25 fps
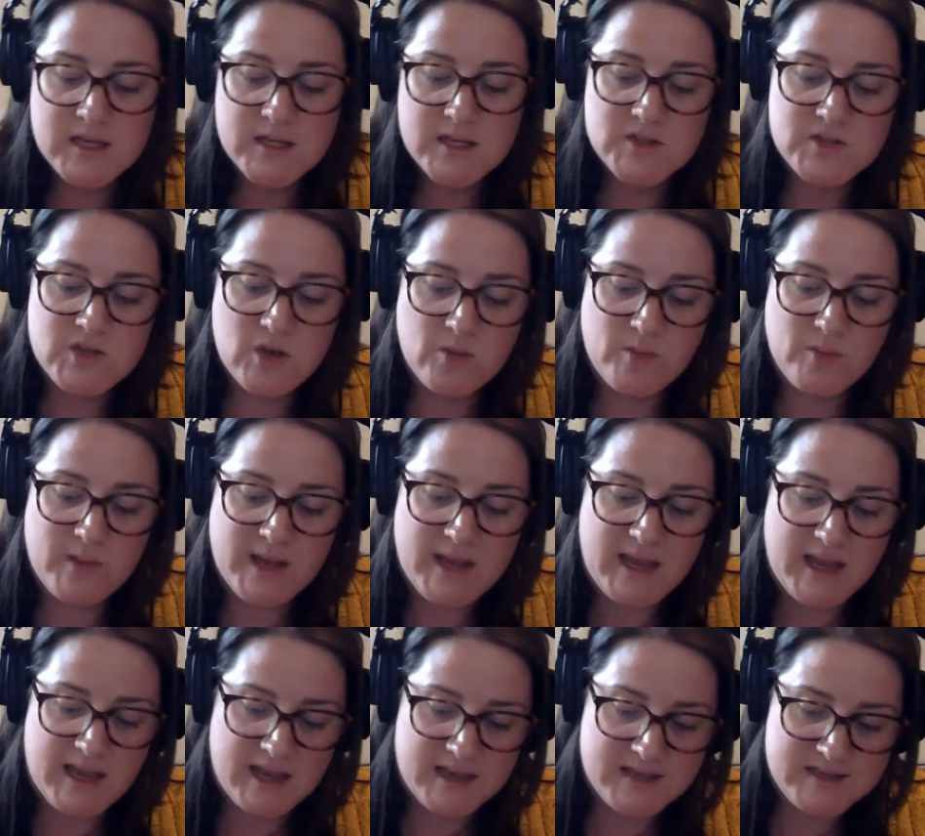So
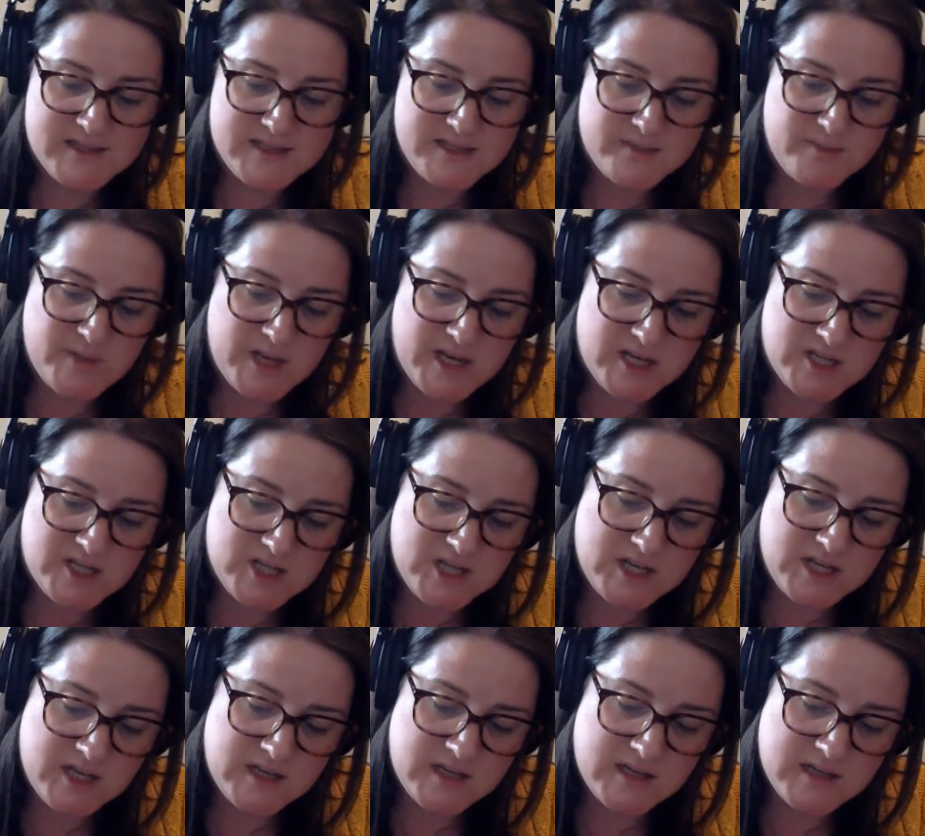my
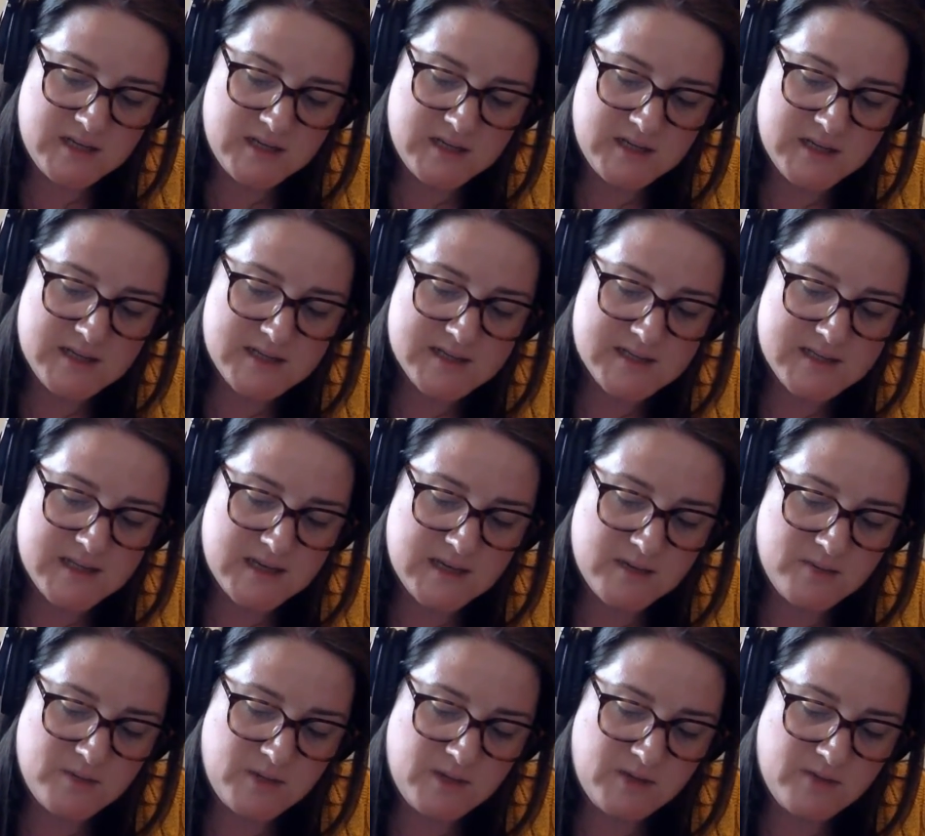estimation is
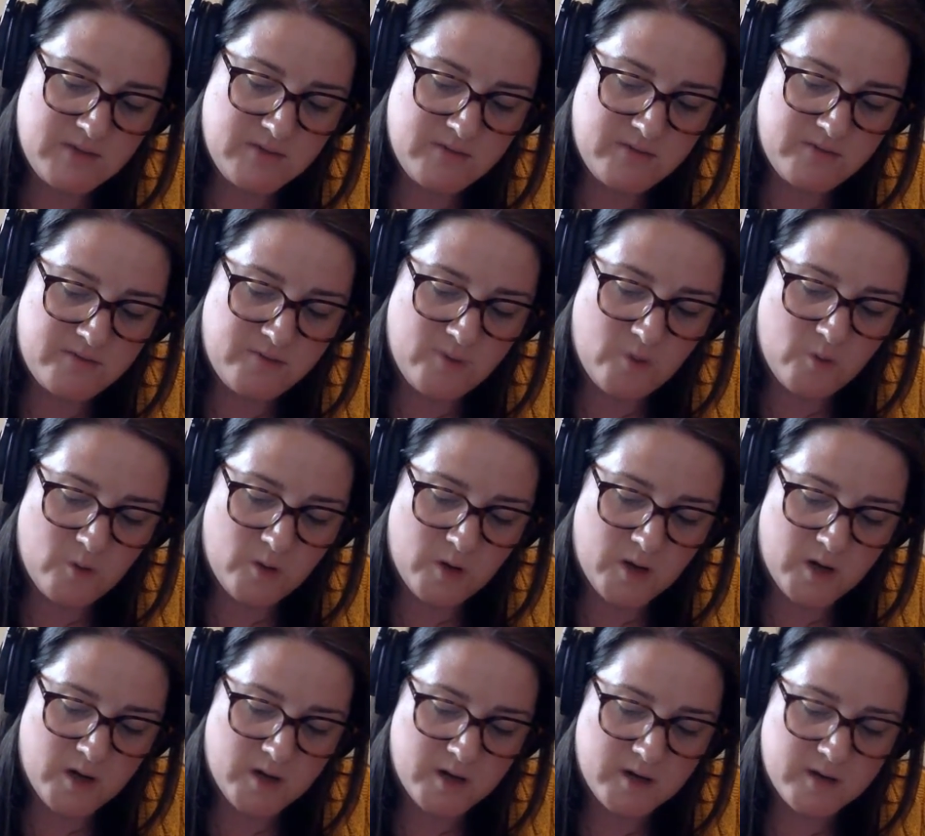going to be
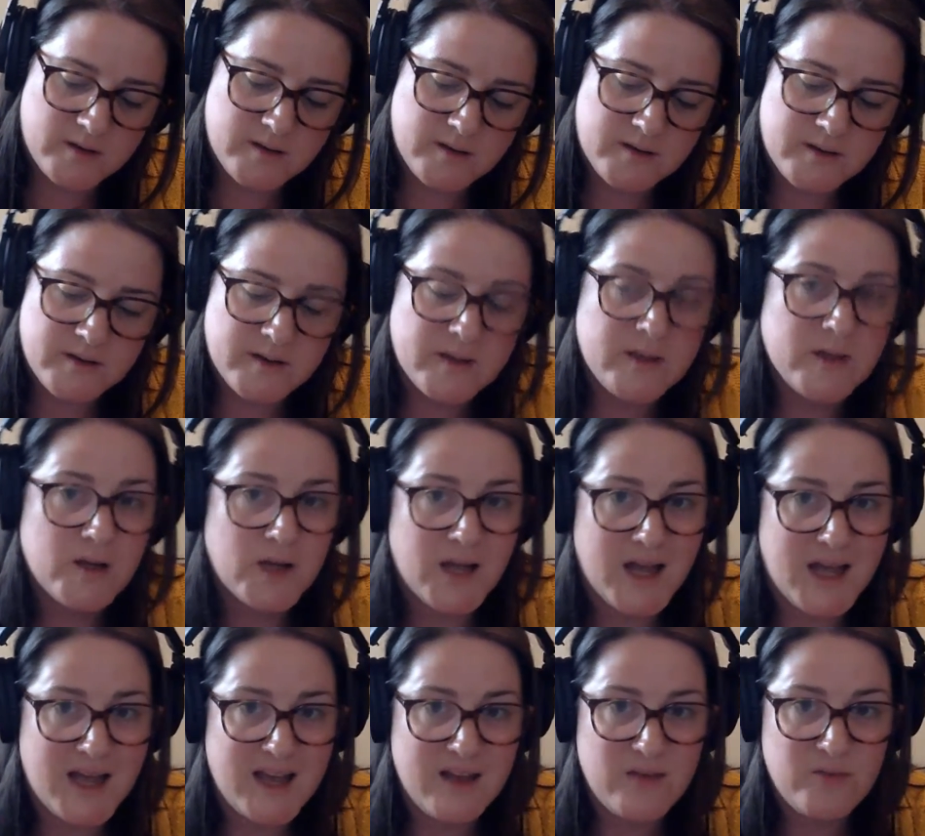4.
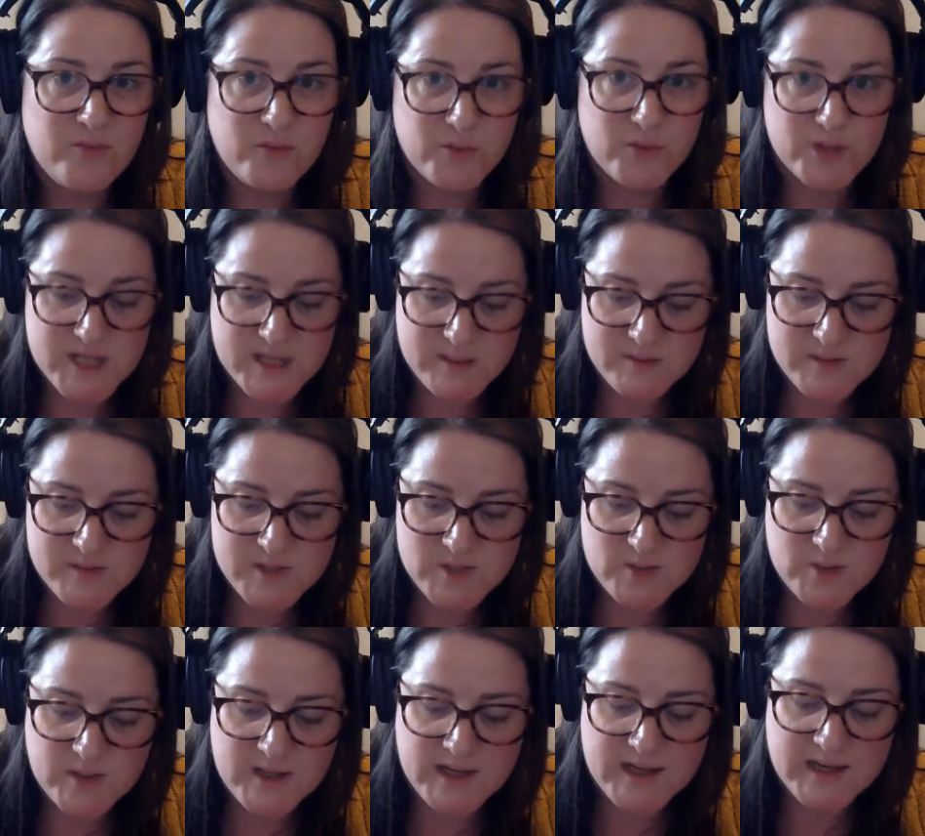Okay, 4 times
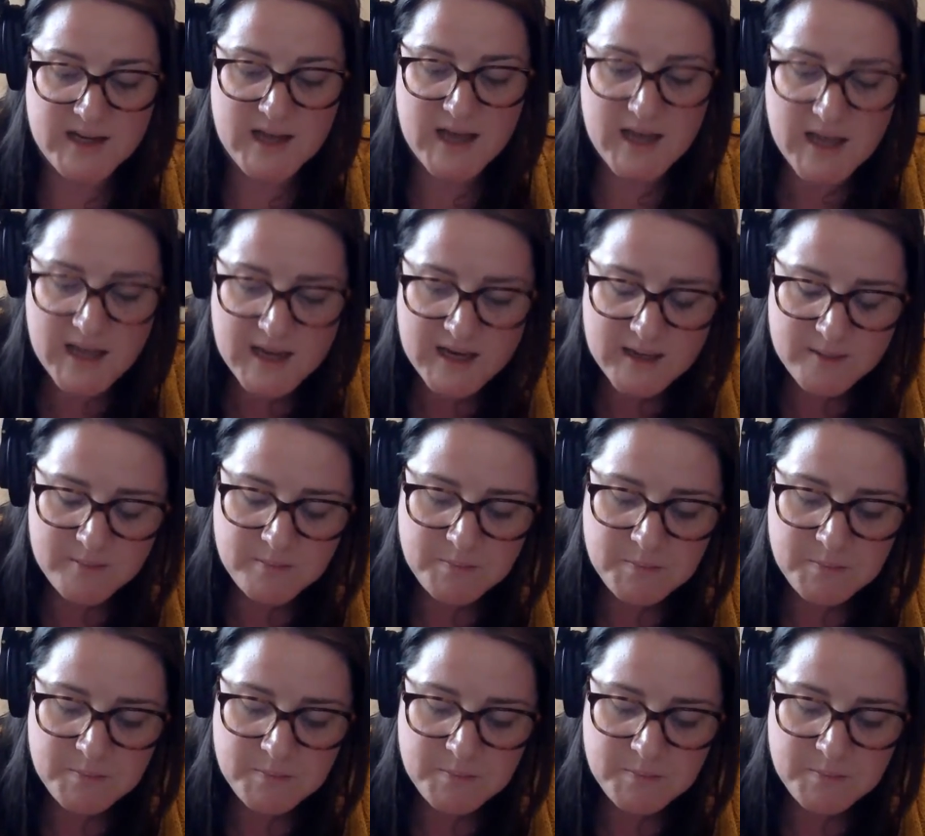29.